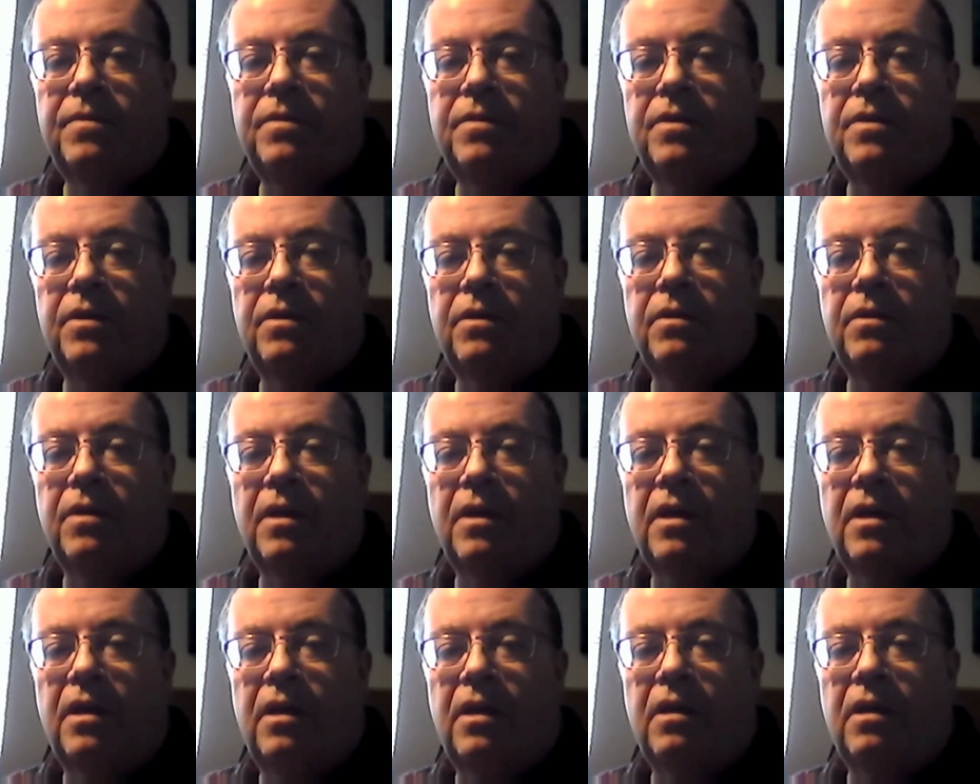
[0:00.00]
to
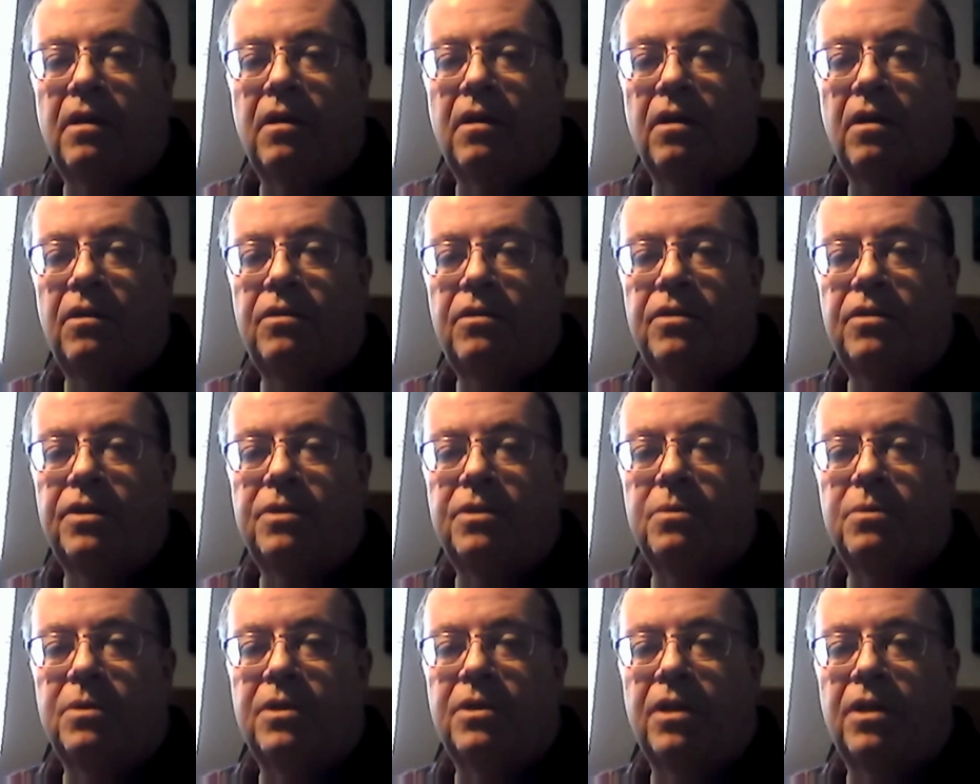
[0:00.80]
the
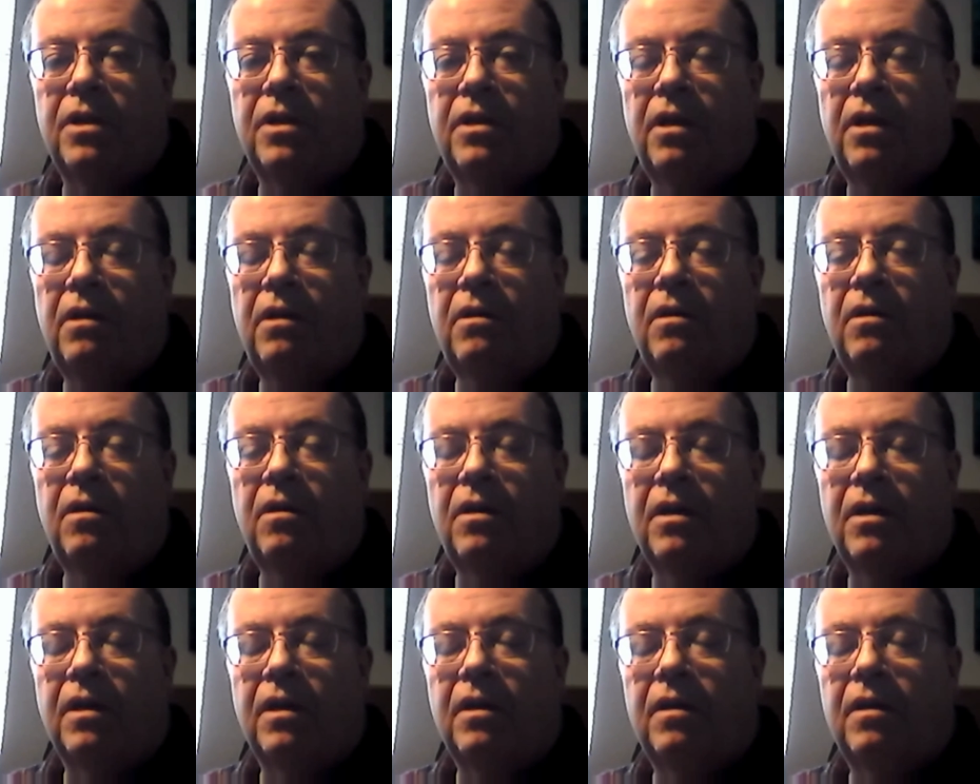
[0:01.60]
countries which they don't
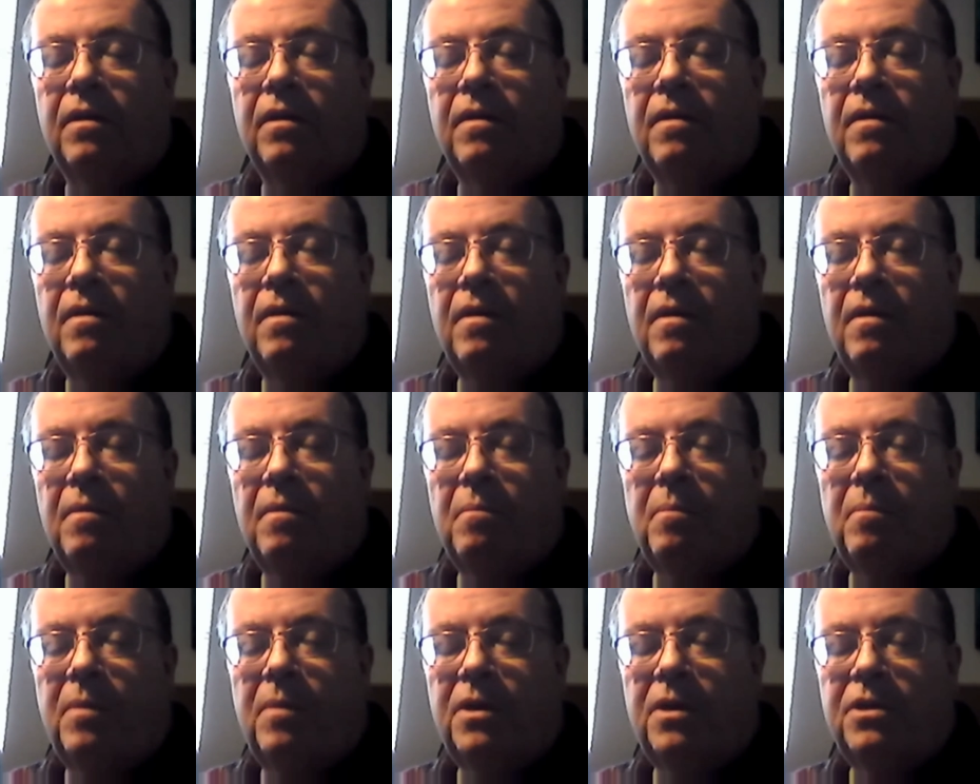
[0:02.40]
like
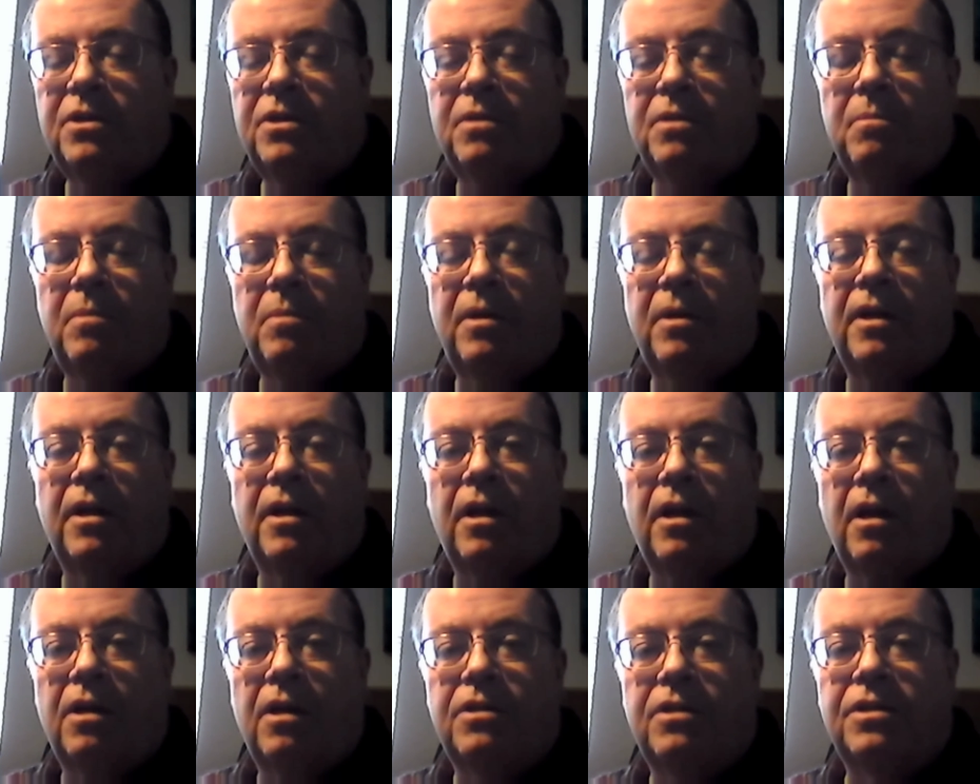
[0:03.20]
by simply
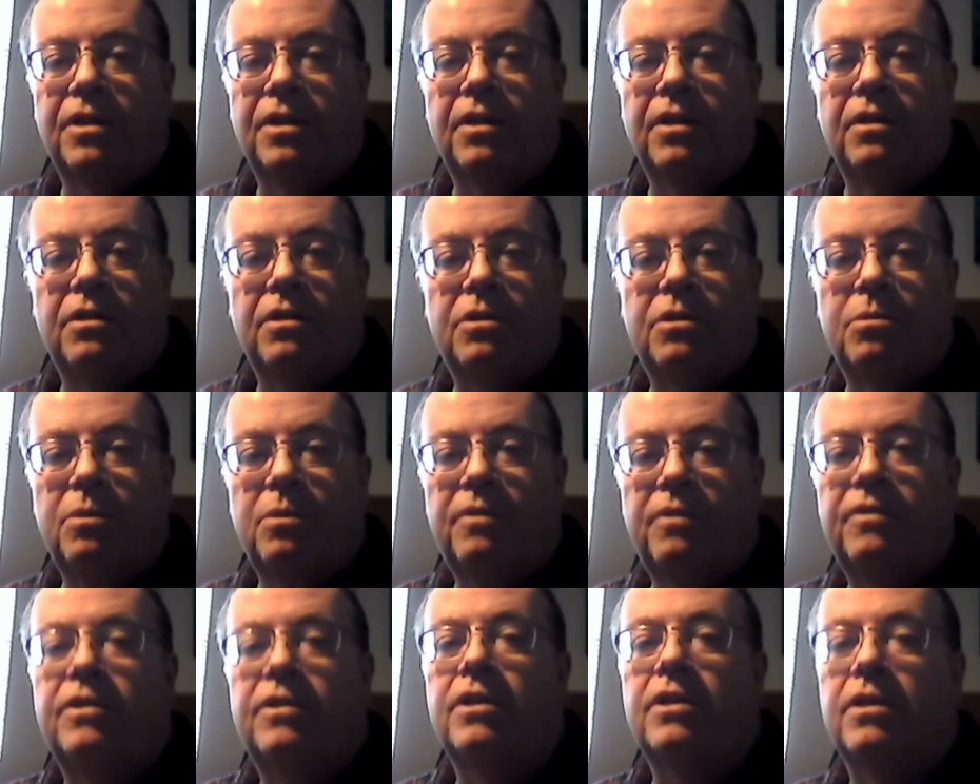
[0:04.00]
closing the
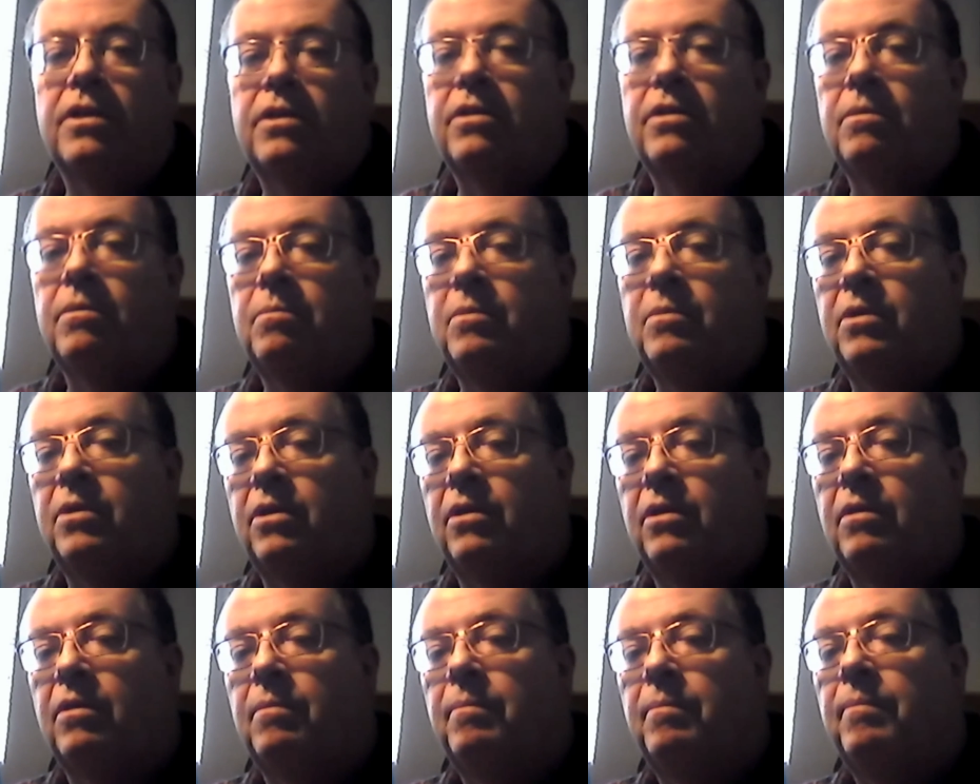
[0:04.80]
SWIFT system
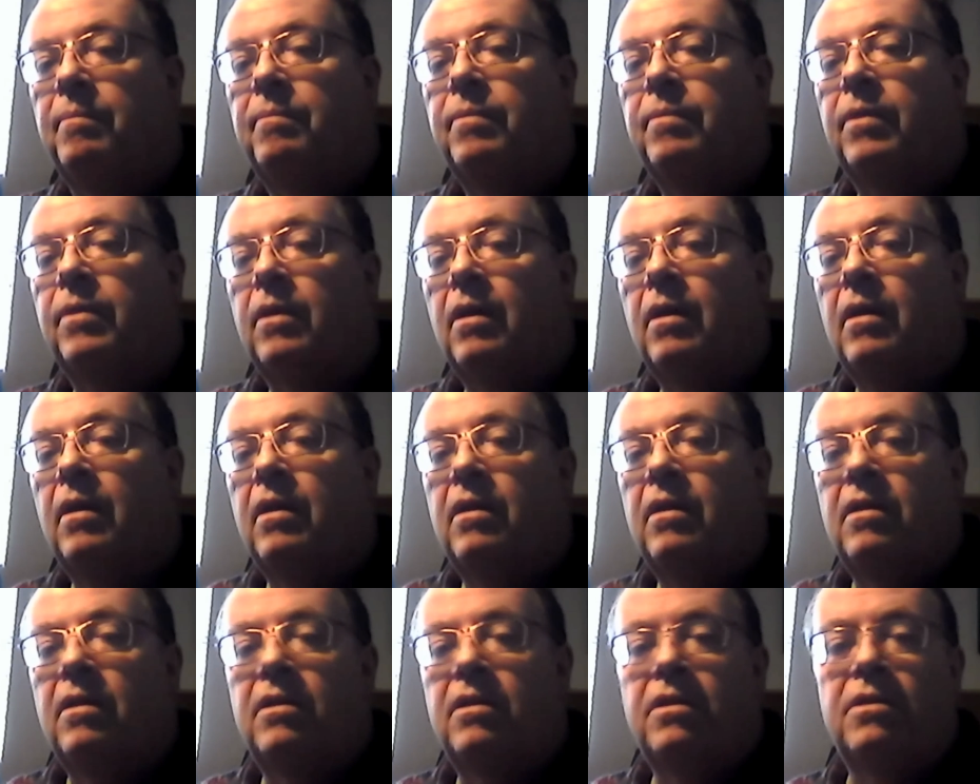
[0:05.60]
to them.
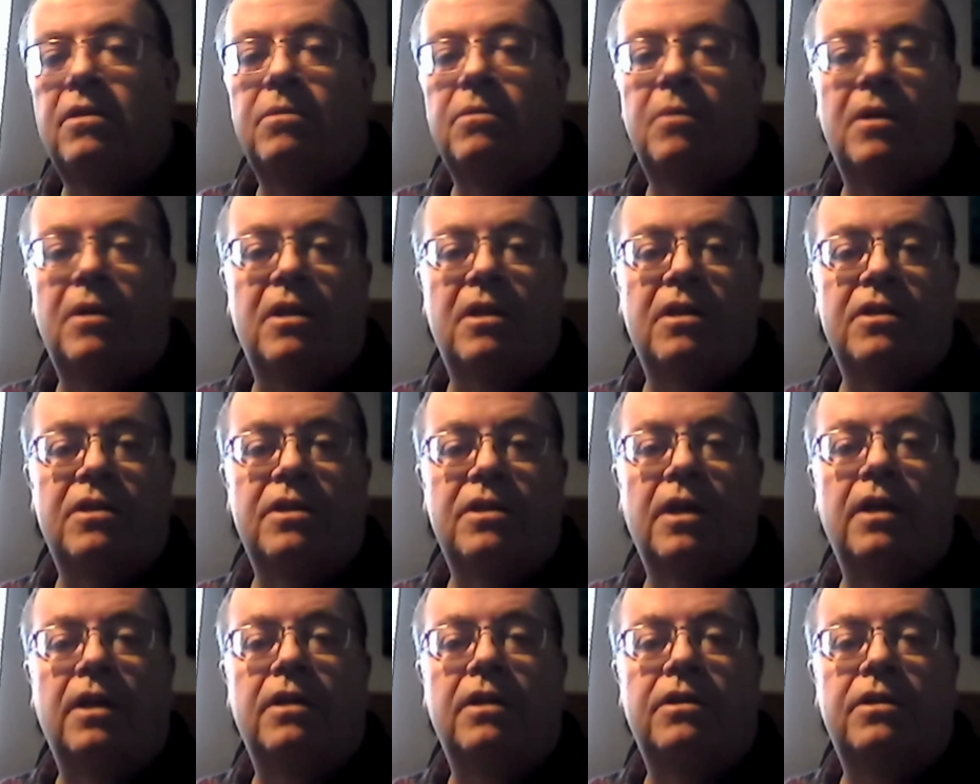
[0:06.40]
This is one of the
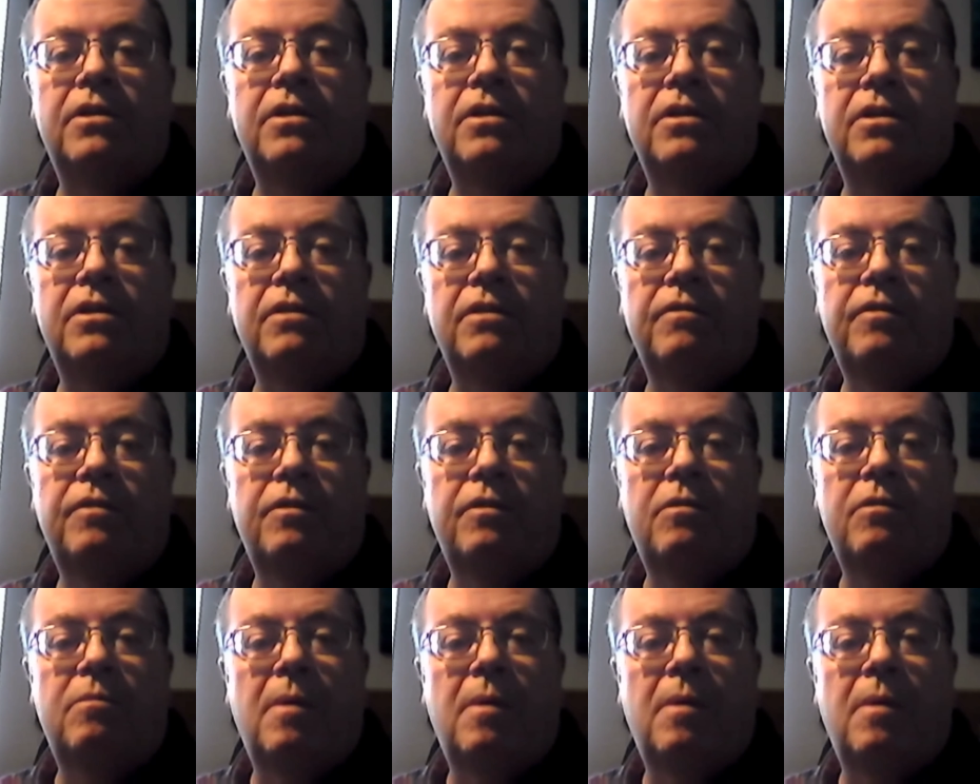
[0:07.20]
sanctions, if you
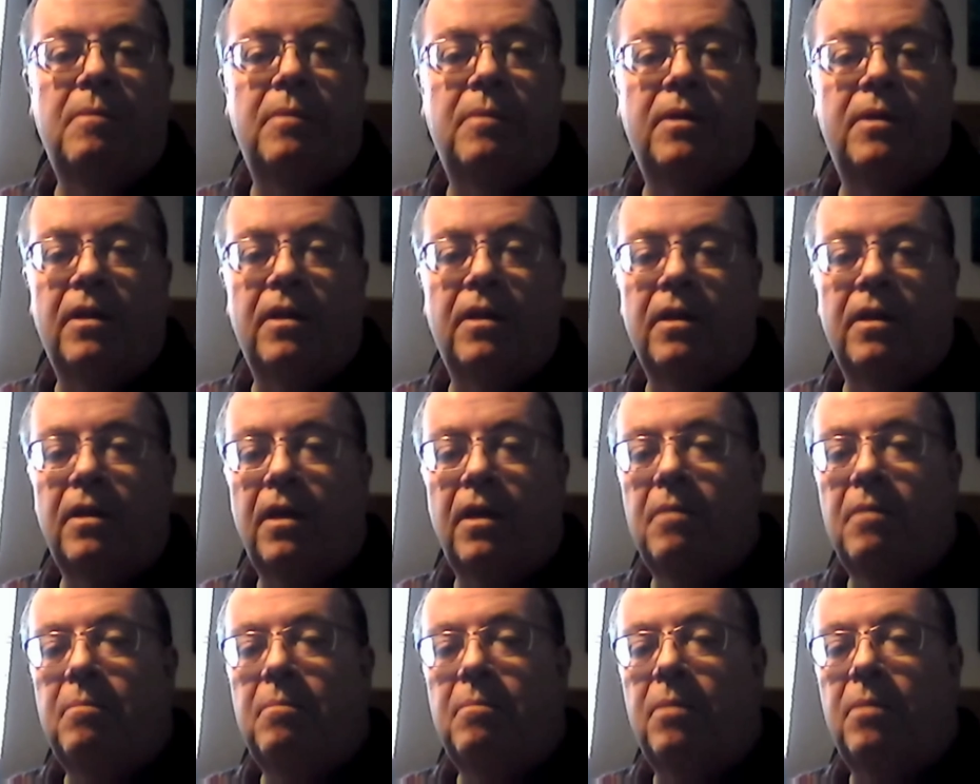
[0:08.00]
remember, that
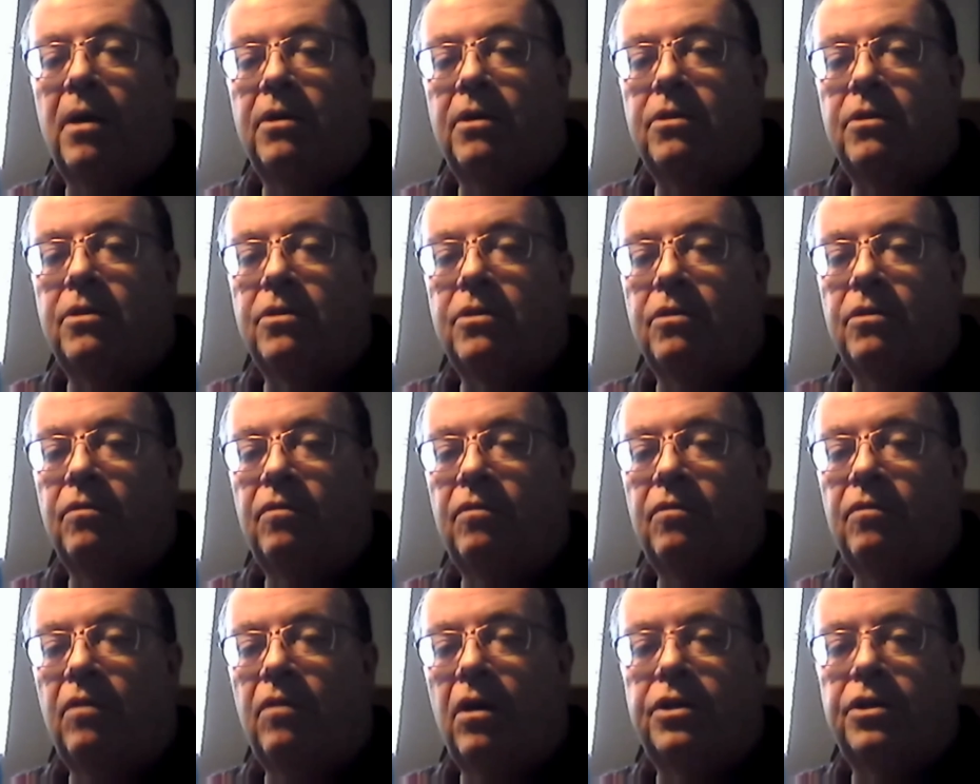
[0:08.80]
they imposed on
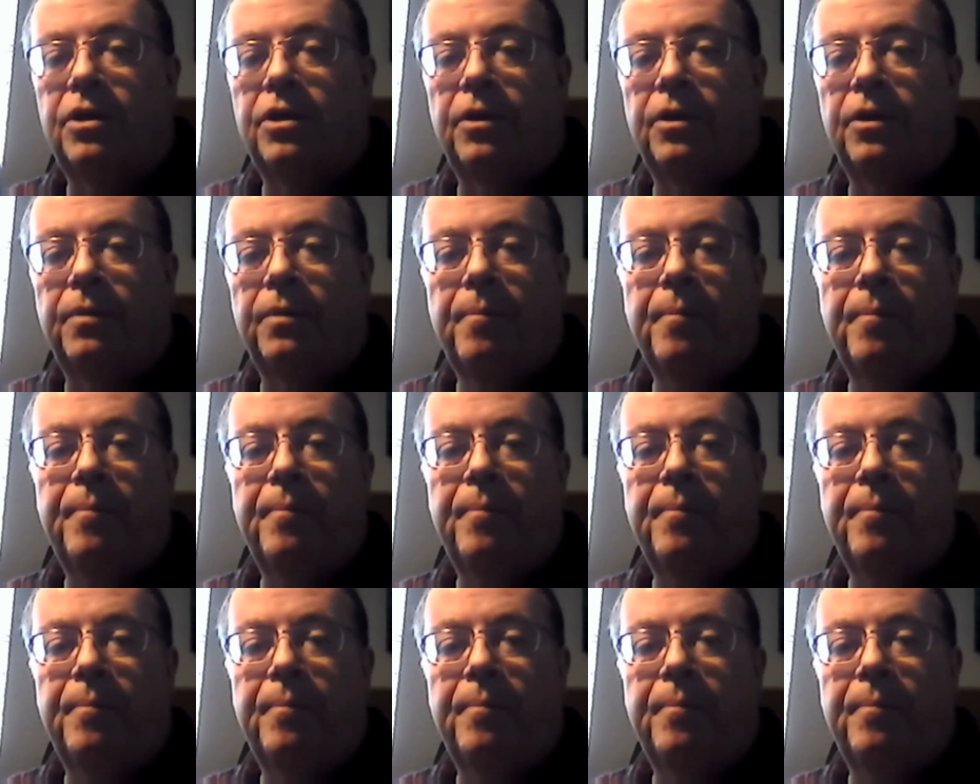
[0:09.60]
Russia.